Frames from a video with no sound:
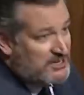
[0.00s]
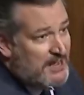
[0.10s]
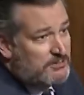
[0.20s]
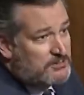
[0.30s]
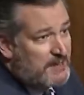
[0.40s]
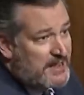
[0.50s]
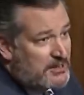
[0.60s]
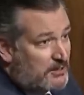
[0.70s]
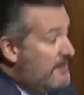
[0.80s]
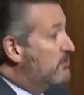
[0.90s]
James
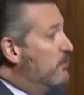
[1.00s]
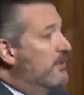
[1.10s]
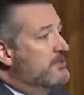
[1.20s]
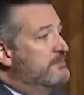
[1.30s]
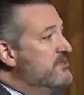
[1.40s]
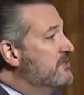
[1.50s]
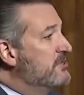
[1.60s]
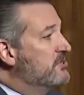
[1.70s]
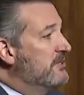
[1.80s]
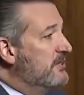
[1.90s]
Baker. And Twitter's
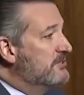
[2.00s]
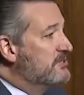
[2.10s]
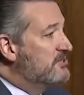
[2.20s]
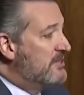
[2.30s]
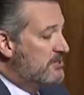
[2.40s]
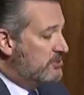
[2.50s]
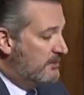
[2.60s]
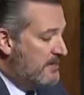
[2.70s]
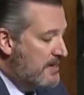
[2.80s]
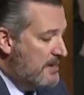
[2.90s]
position is
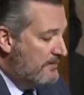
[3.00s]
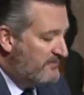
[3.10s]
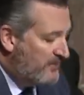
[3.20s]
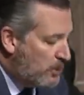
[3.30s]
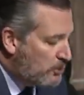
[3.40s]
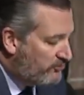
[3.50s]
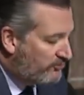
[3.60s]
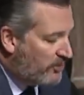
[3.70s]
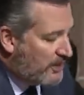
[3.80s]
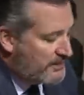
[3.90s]
essentially voter
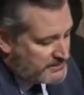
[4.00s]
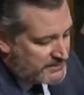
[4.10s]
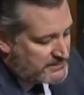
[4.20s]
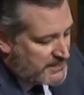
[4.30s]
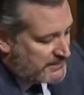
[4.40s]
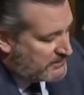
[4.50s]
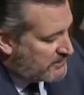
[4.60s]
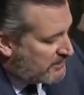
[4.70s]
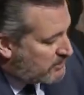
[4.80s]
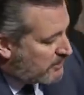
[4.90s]
fraud does not
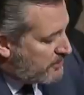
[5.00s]
exist.